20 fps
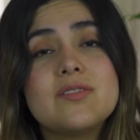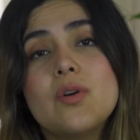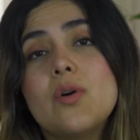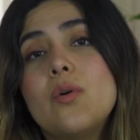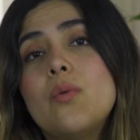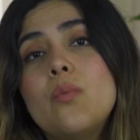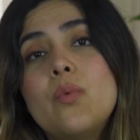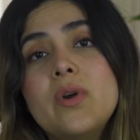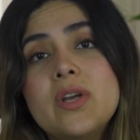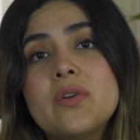
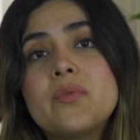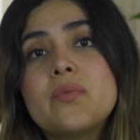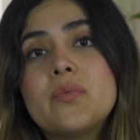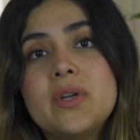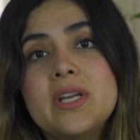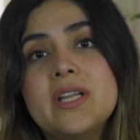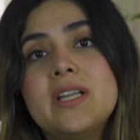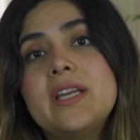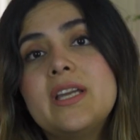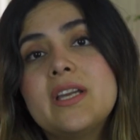so we don't
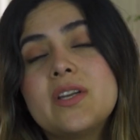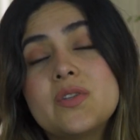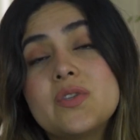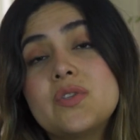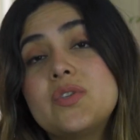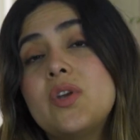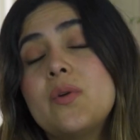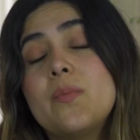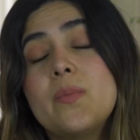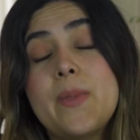really
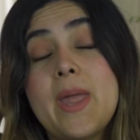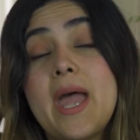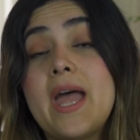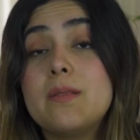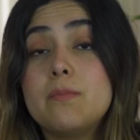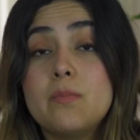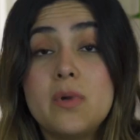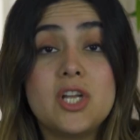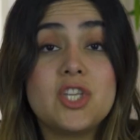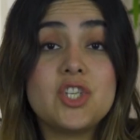consume
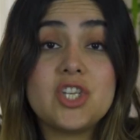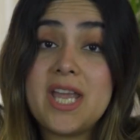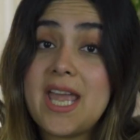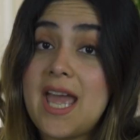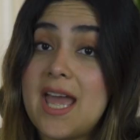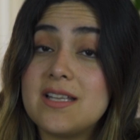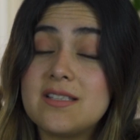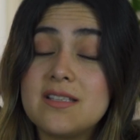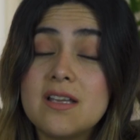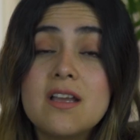that much
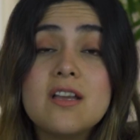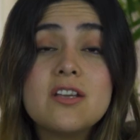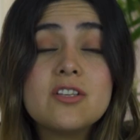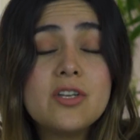gas.